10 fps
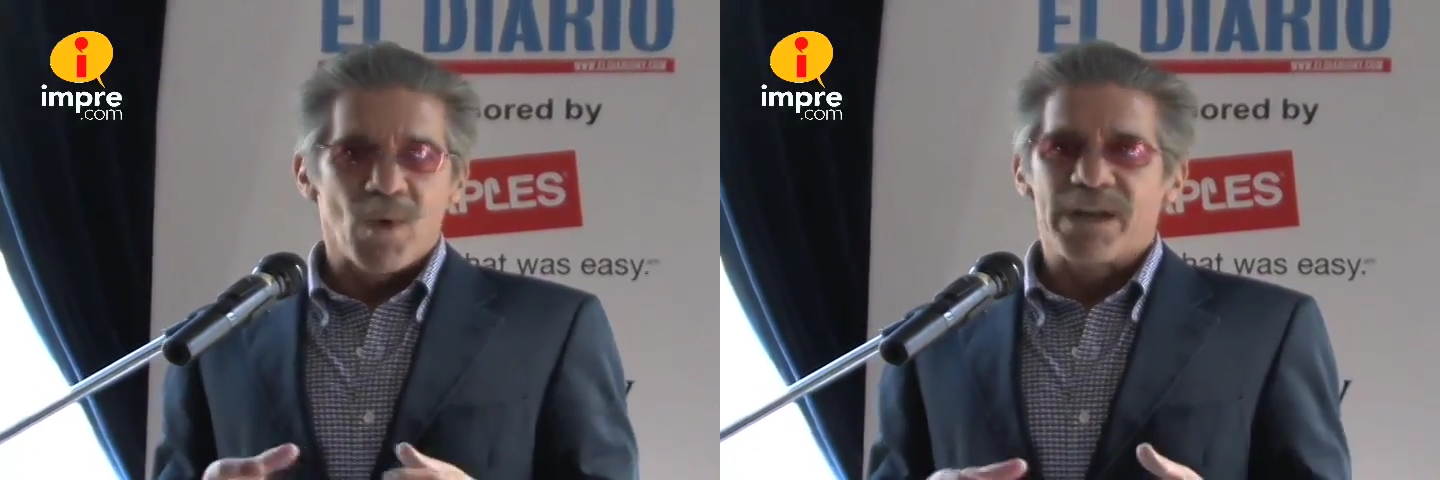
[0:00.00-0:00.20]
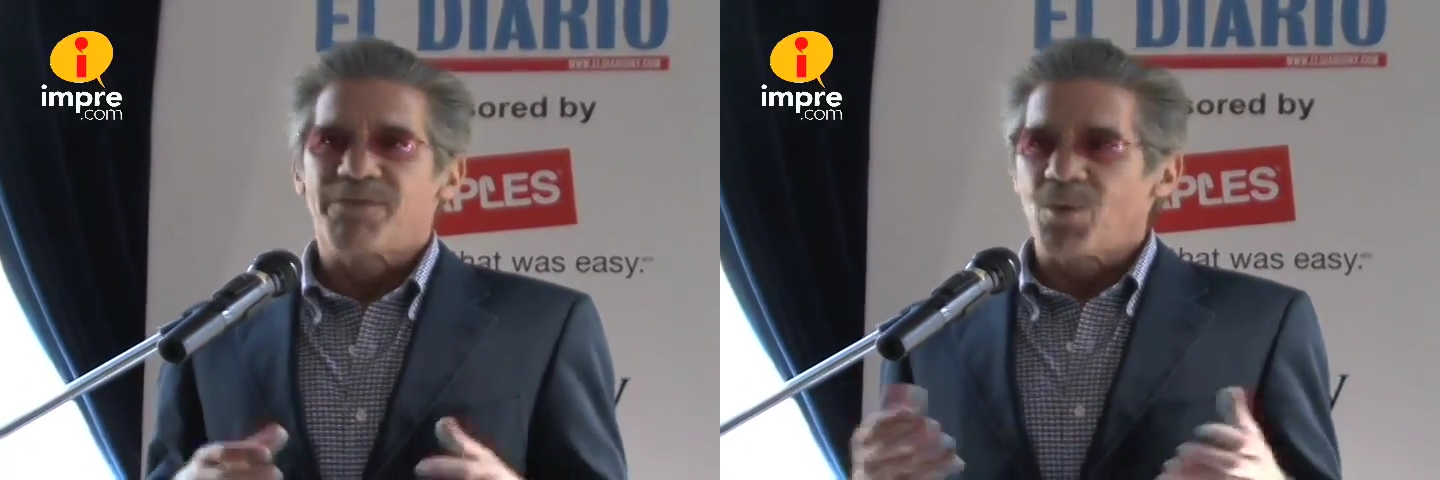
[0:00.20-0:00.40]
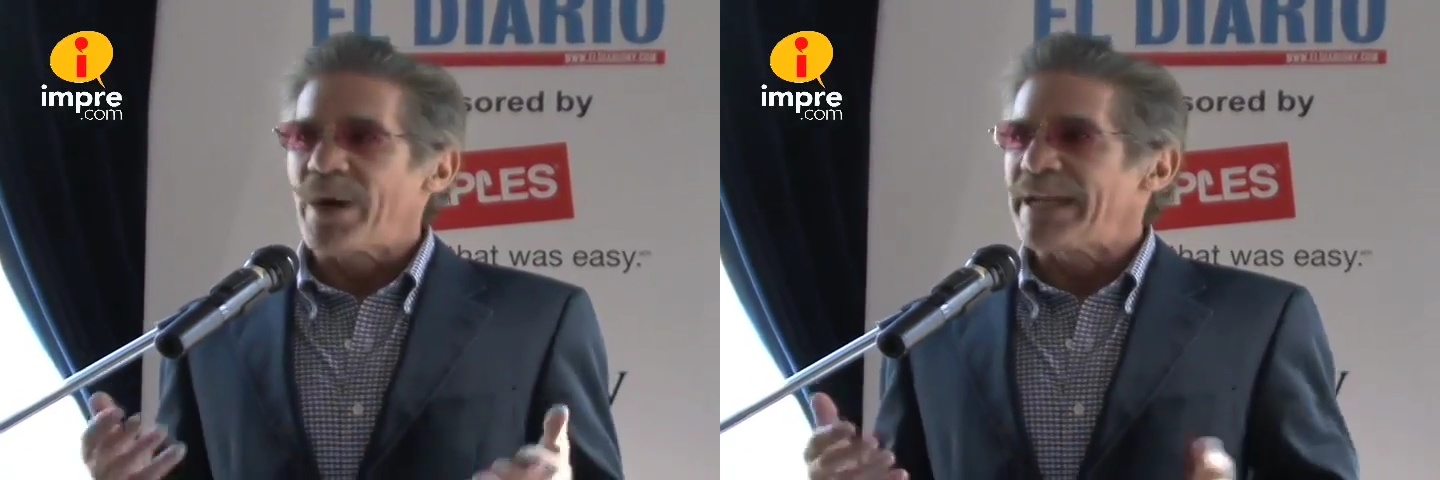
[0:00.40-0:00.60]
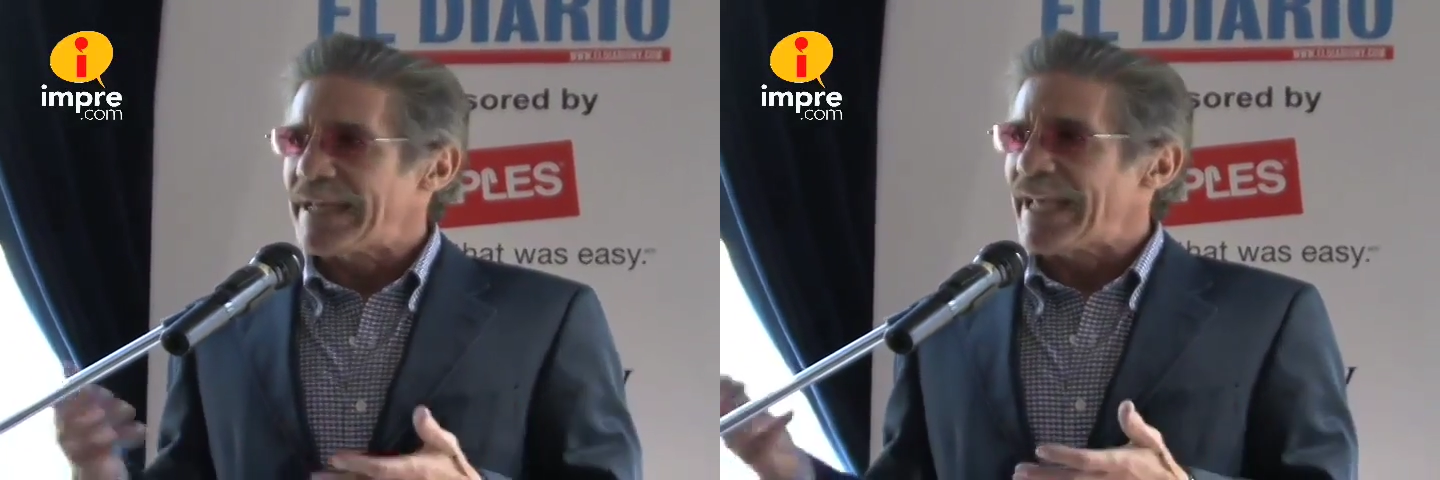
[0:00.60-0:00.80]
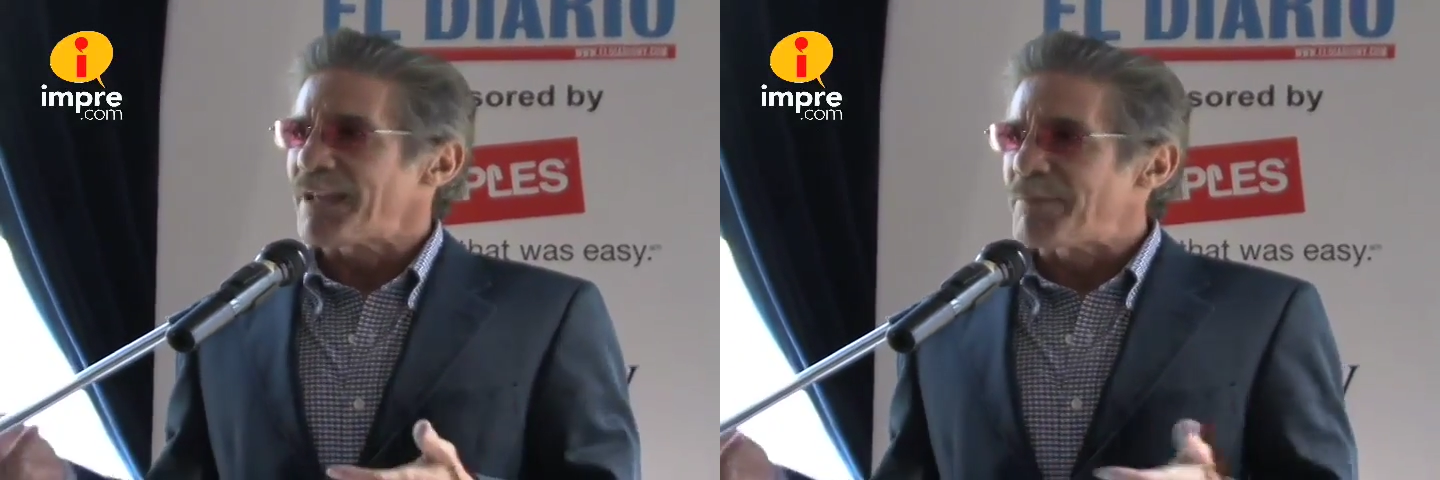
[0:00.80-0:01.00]
one of the ways
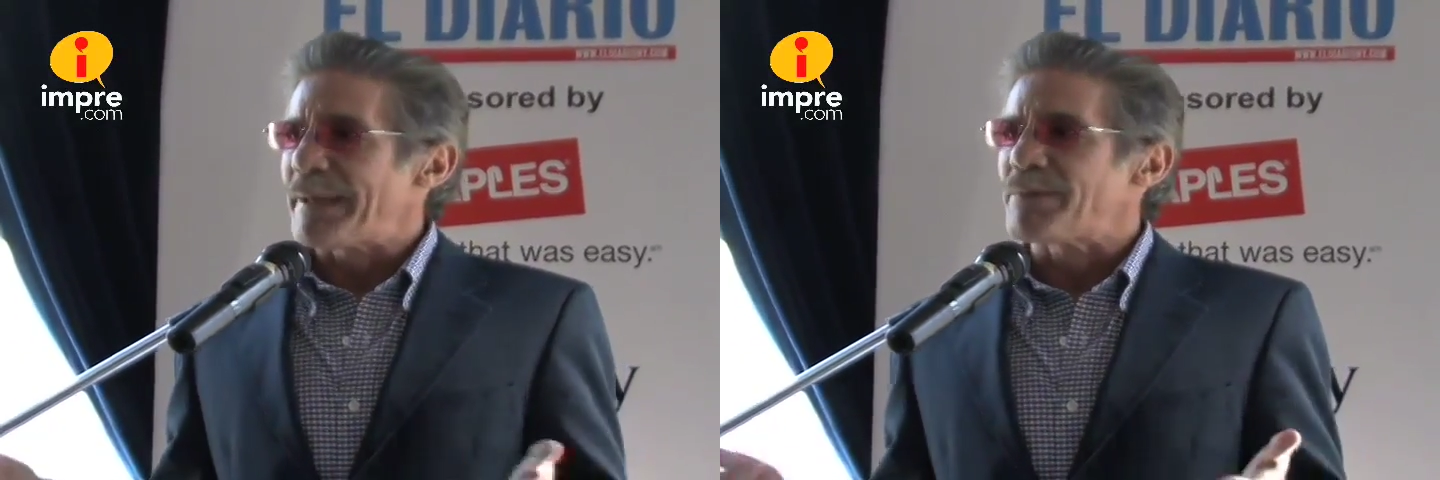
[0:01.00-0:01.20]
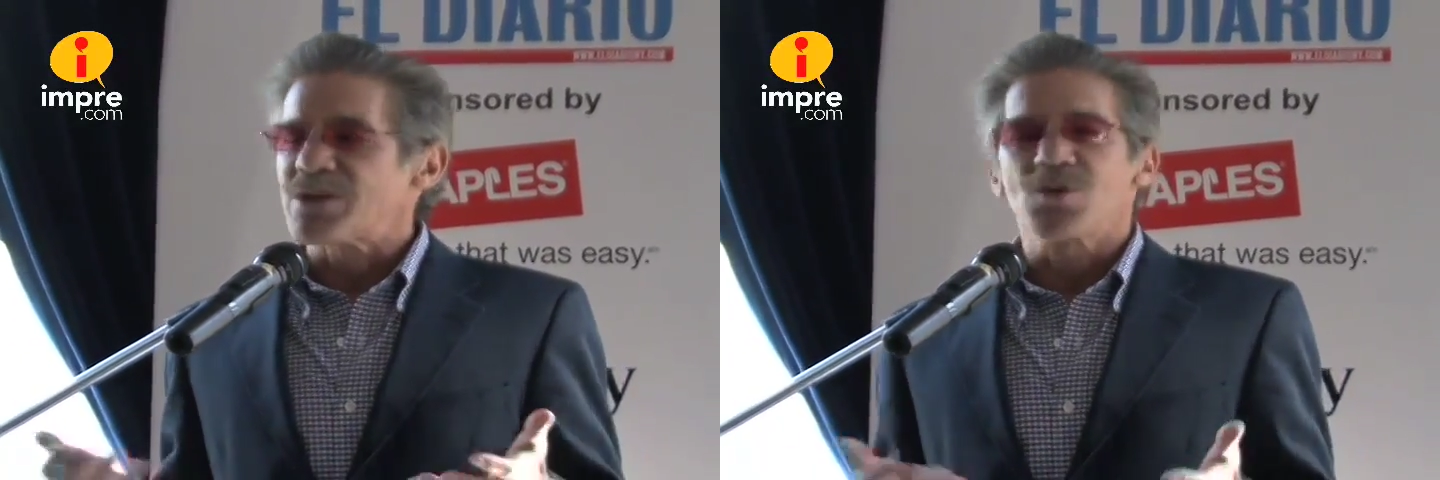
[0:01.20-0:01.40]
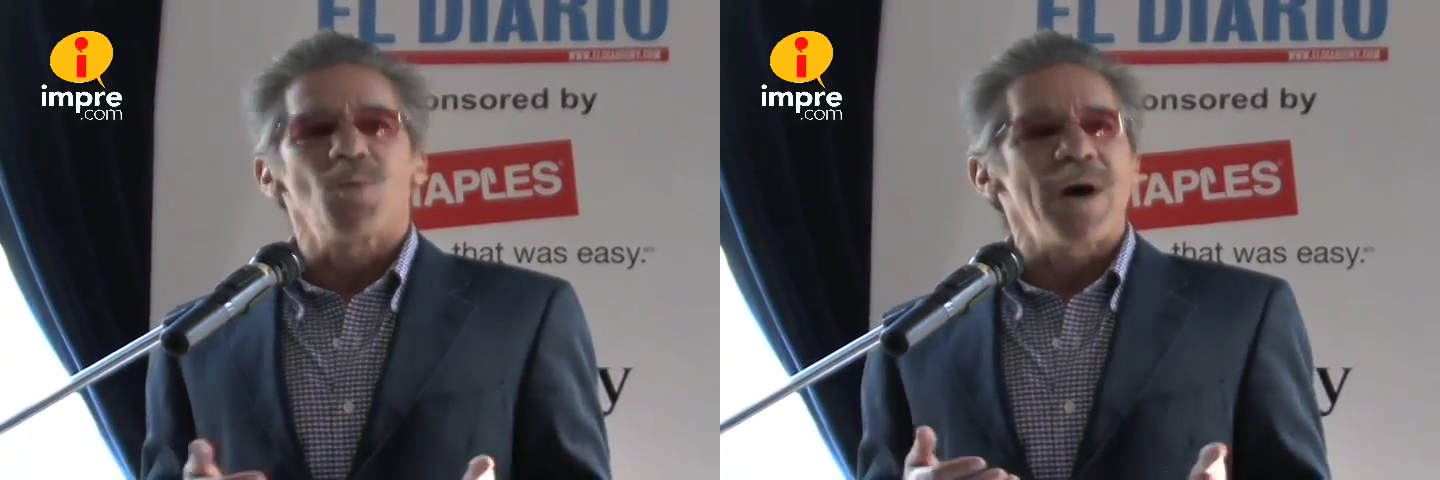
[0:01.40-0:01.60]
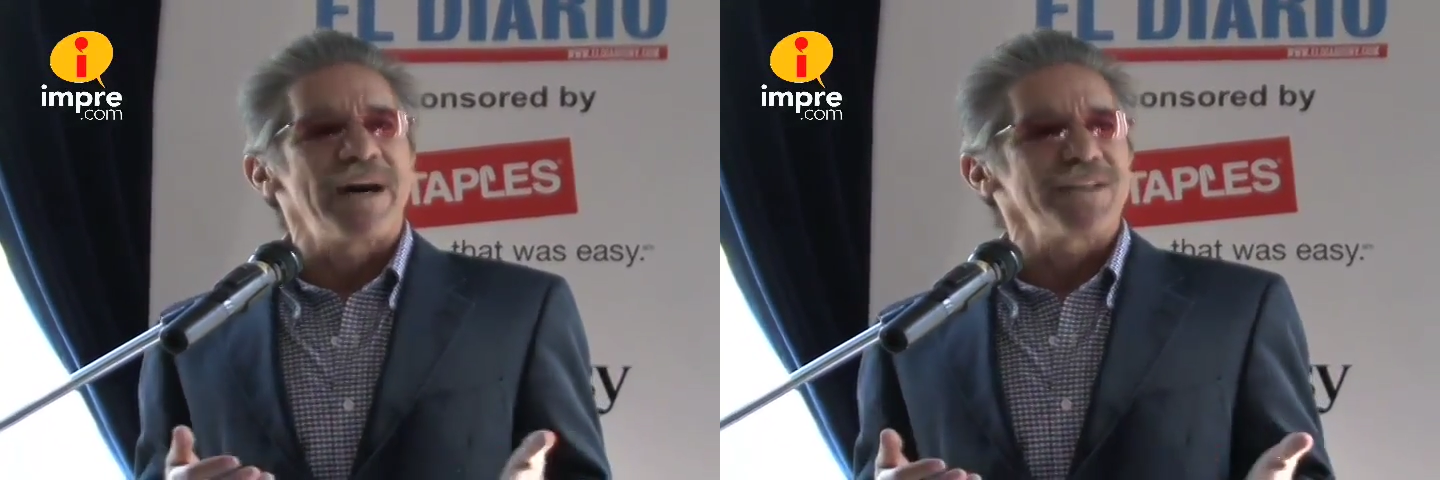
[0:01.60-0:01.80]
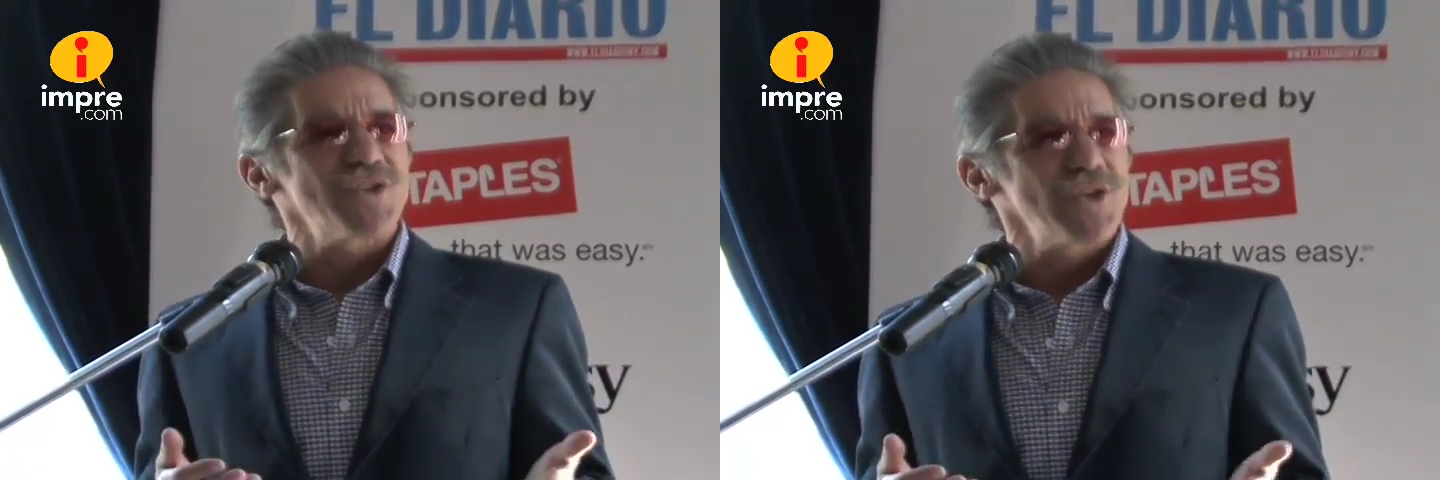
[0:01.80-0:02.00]
to get people to
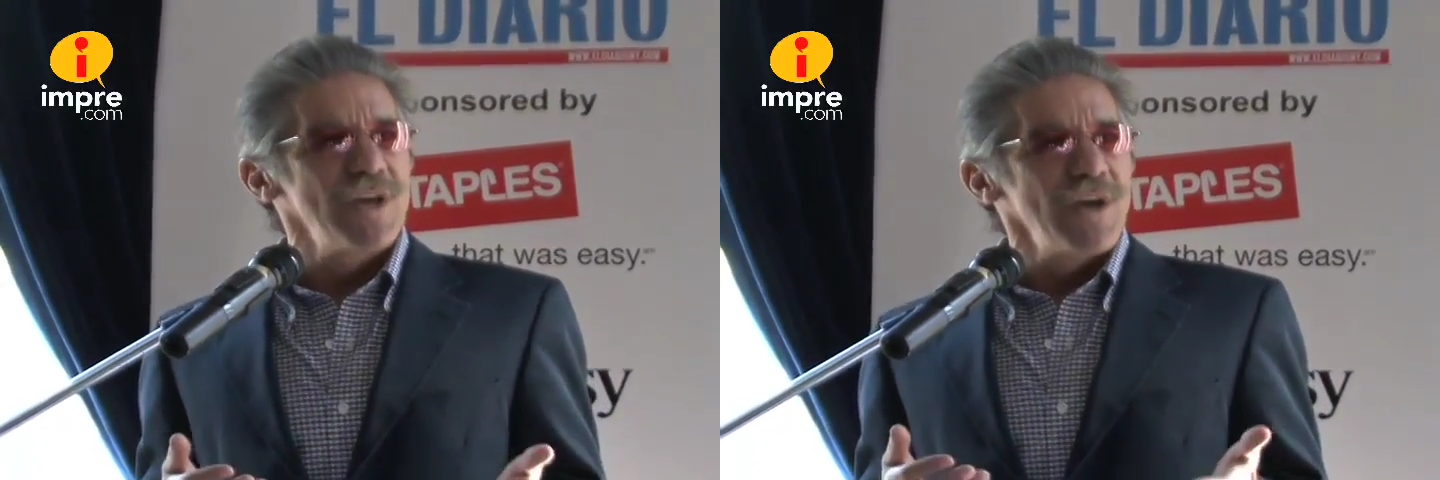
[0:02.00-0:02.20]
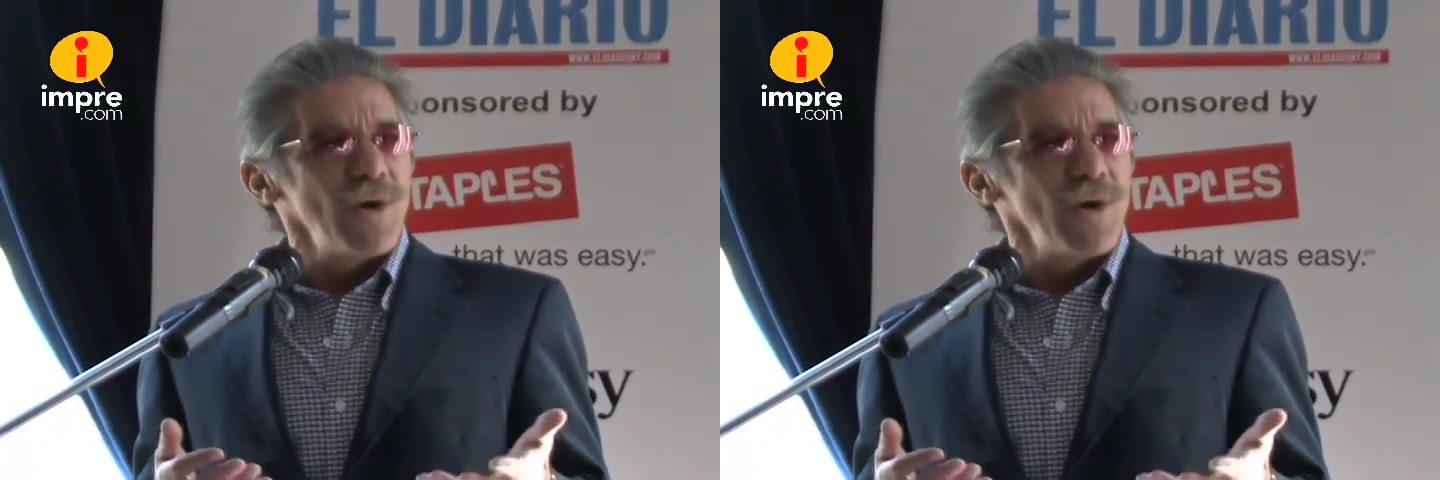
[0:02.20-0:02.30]
watch